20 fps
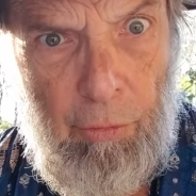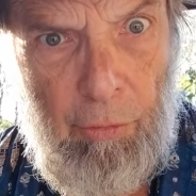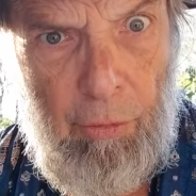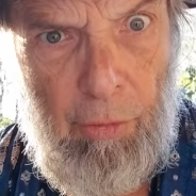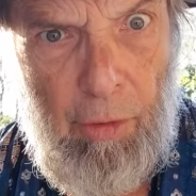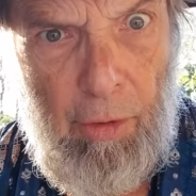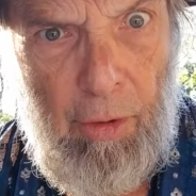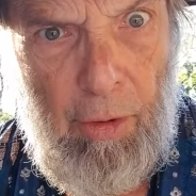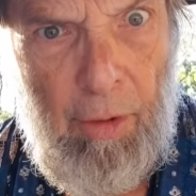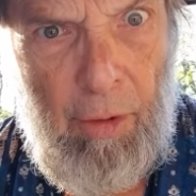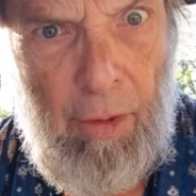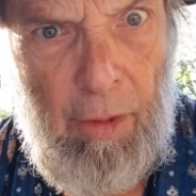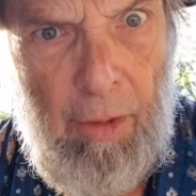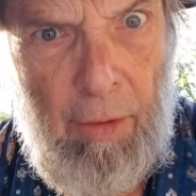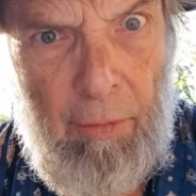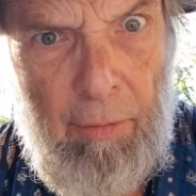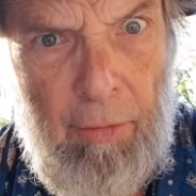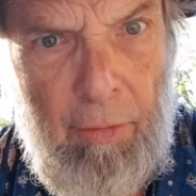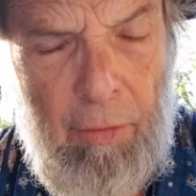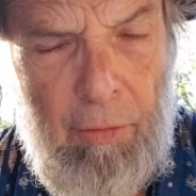They
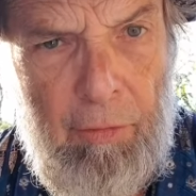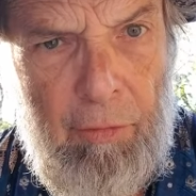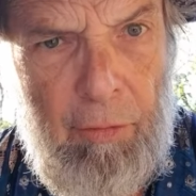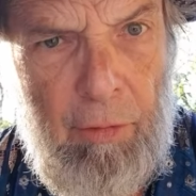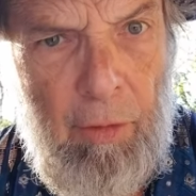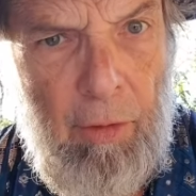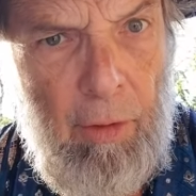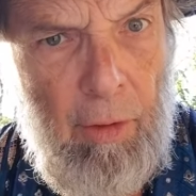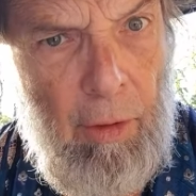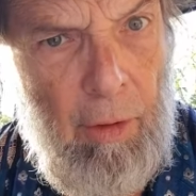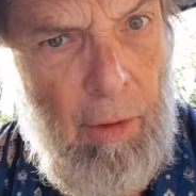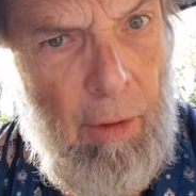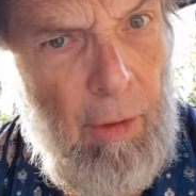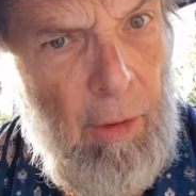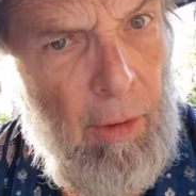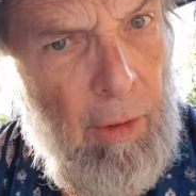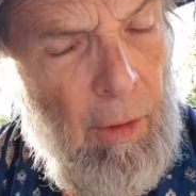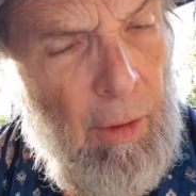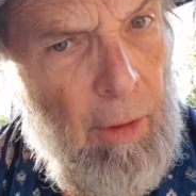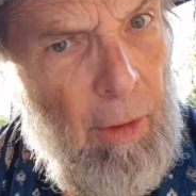had these
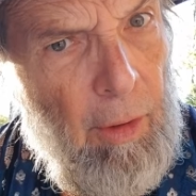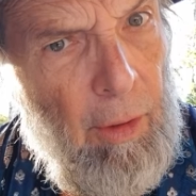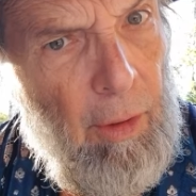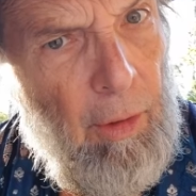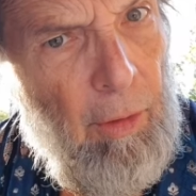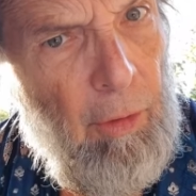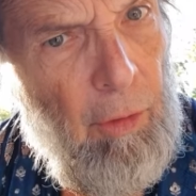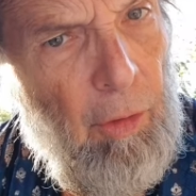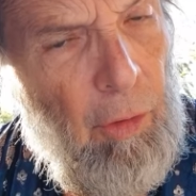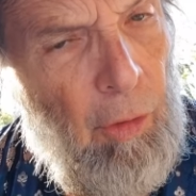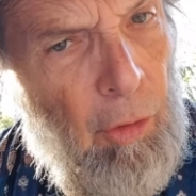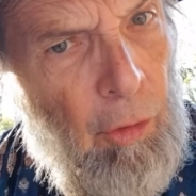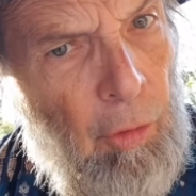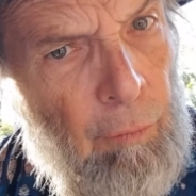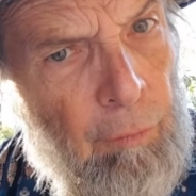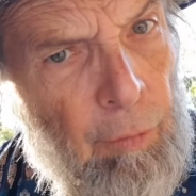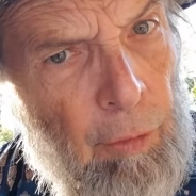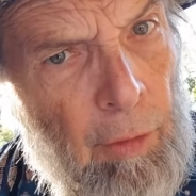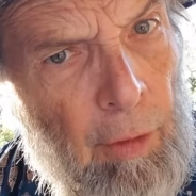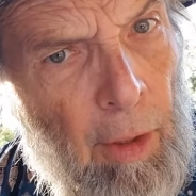
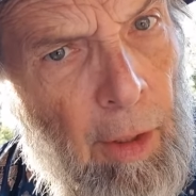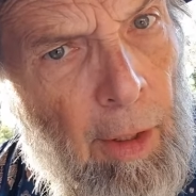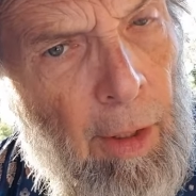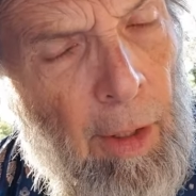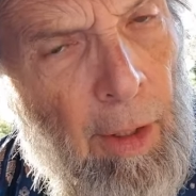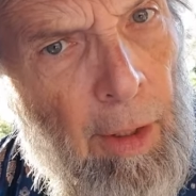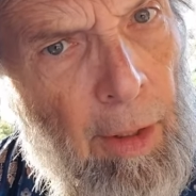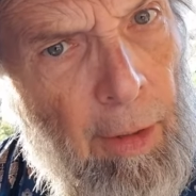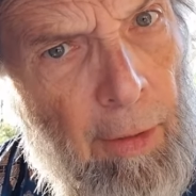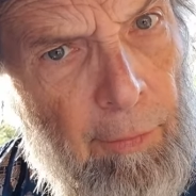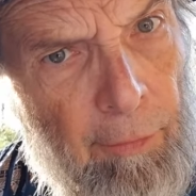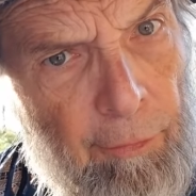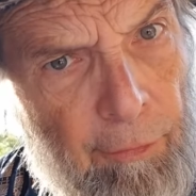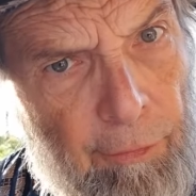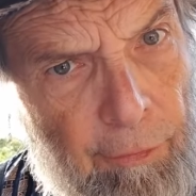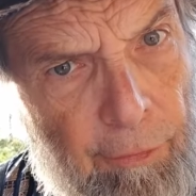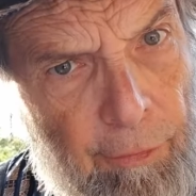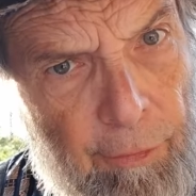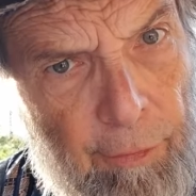oval eyes,